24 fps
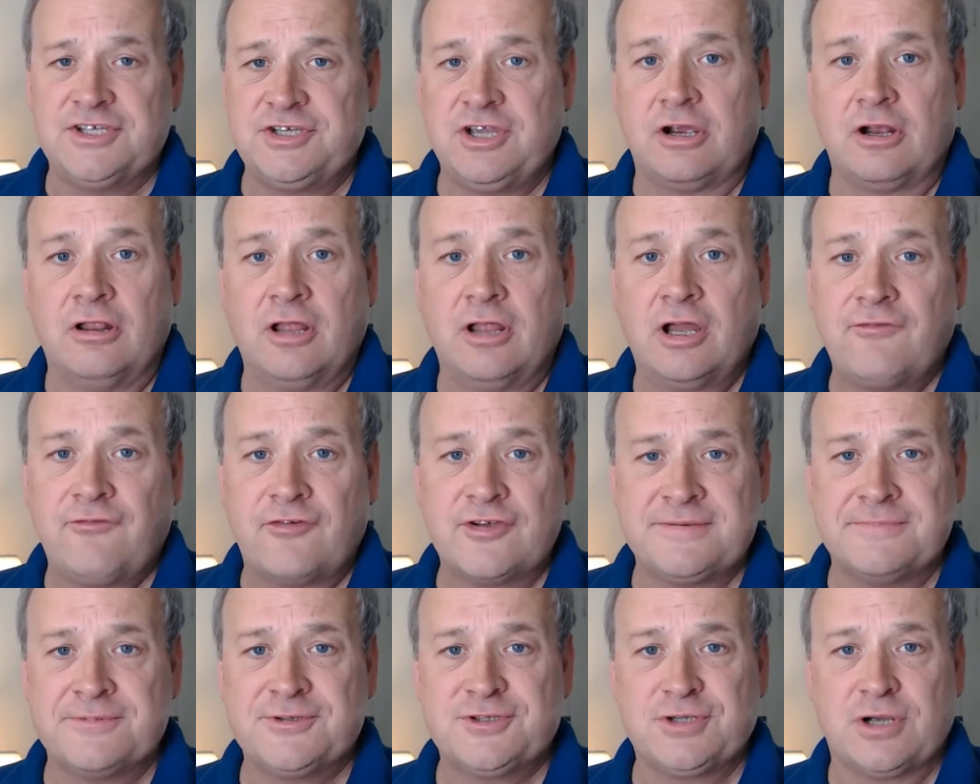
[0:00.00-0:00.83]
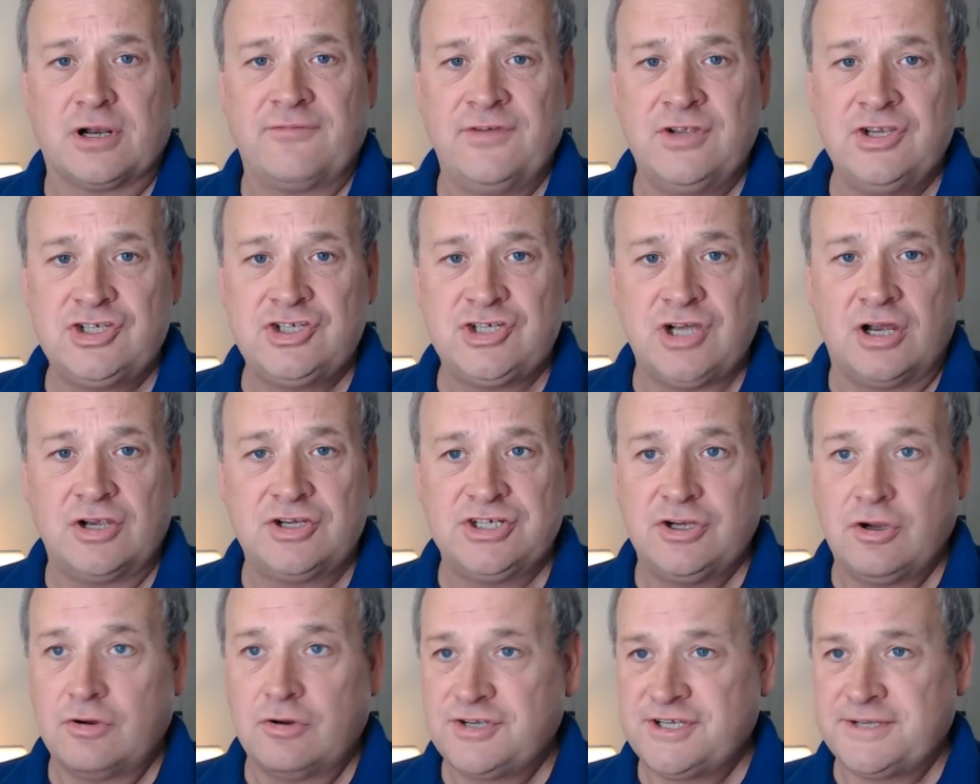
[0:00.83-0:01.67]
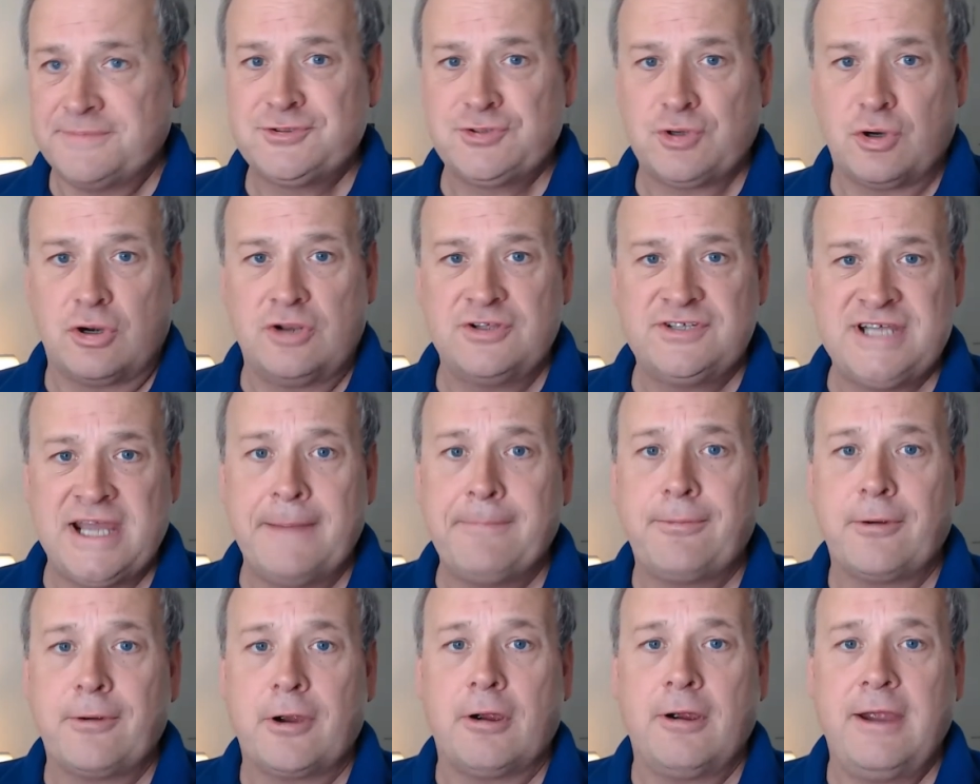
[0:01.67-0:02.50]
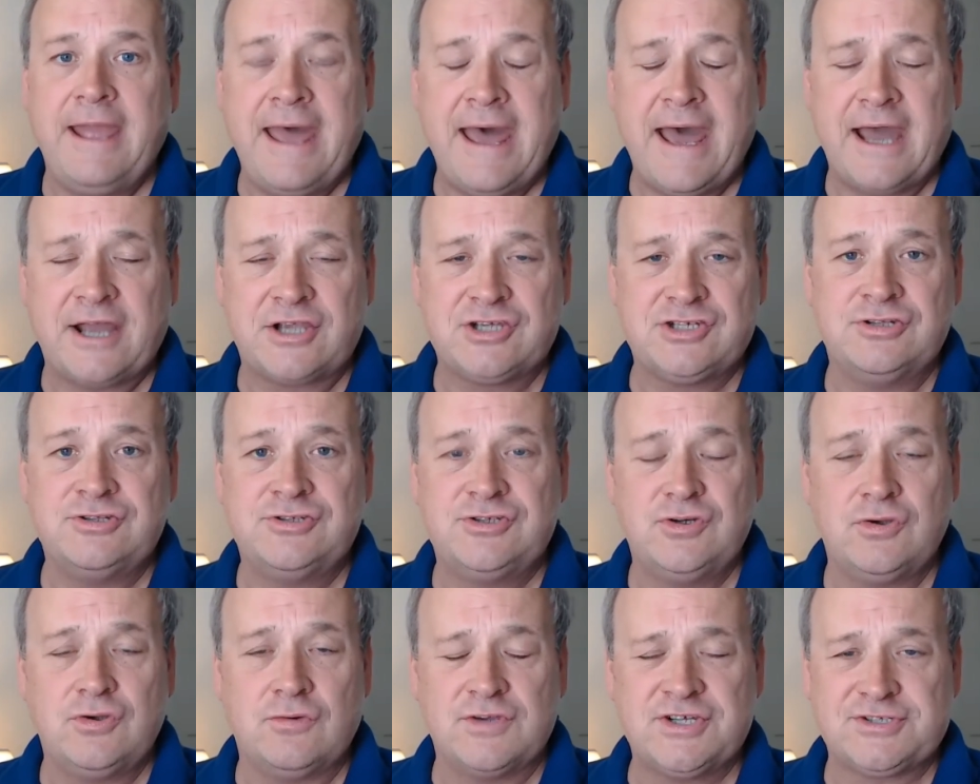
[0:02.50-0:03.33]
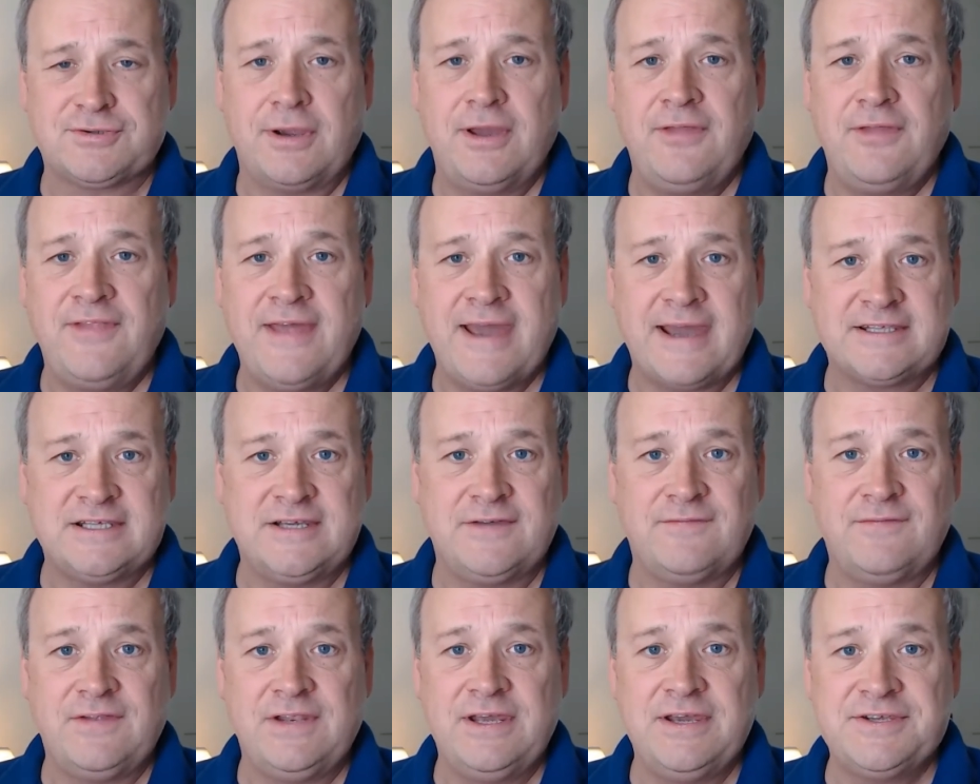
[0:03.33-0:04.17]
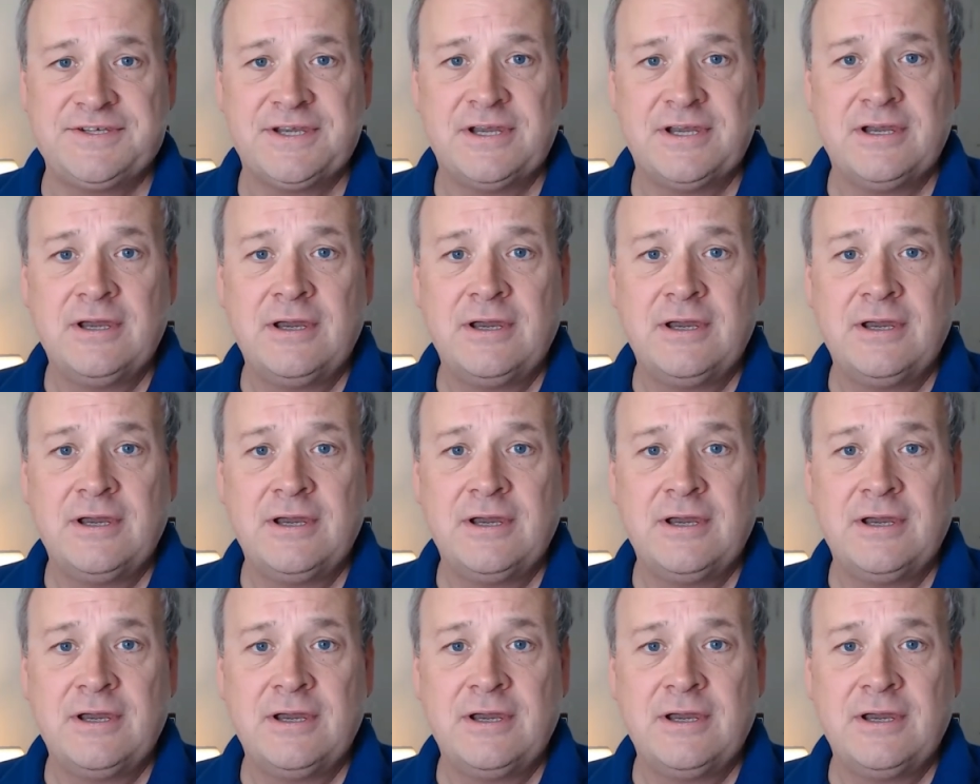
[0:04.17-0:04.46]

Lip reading: You're going to look for some sort of injunction or some sort of temporary action to restrain the activities